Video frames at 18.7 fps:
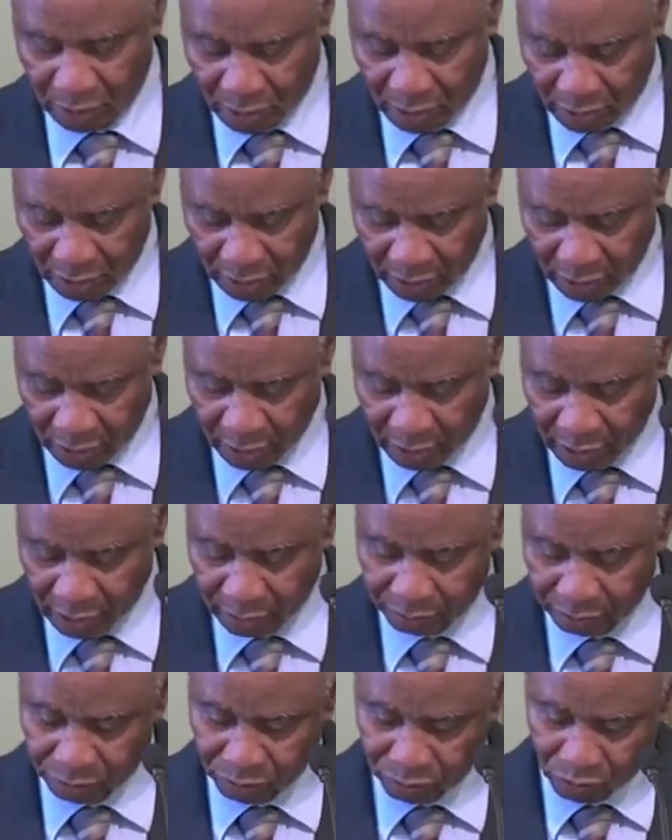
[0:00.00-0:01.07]
uh,
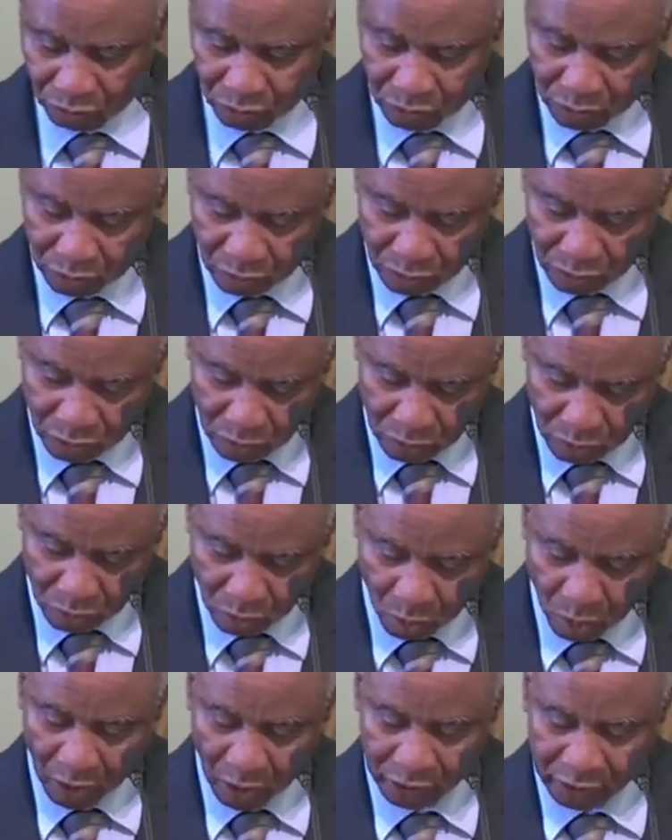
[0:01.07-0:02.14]

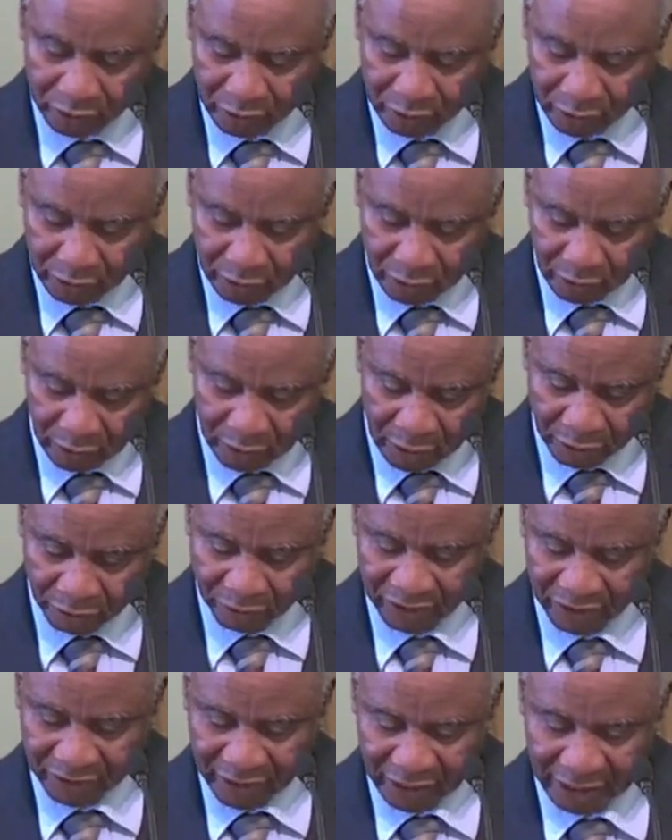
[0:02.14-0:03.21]
what the
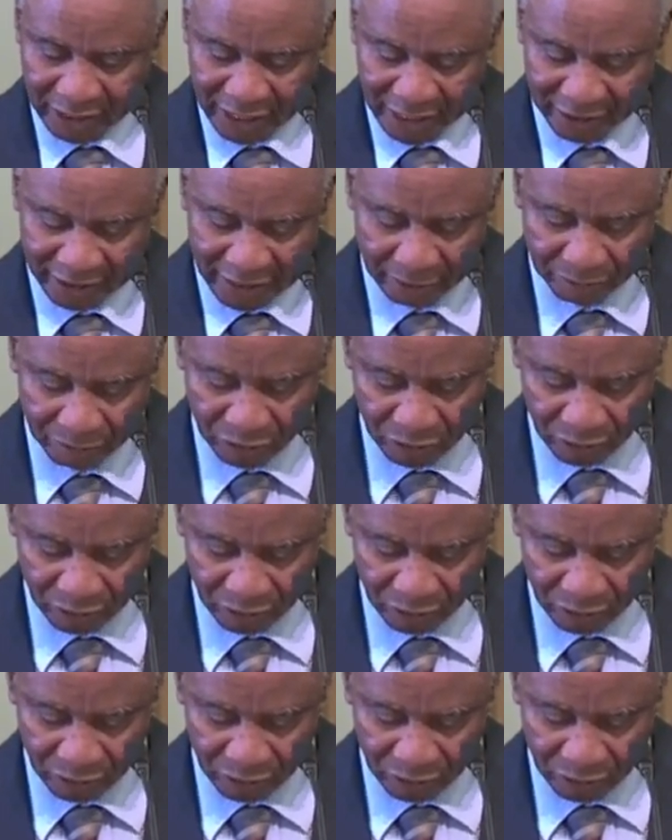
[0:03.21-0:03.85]
grace that He has given to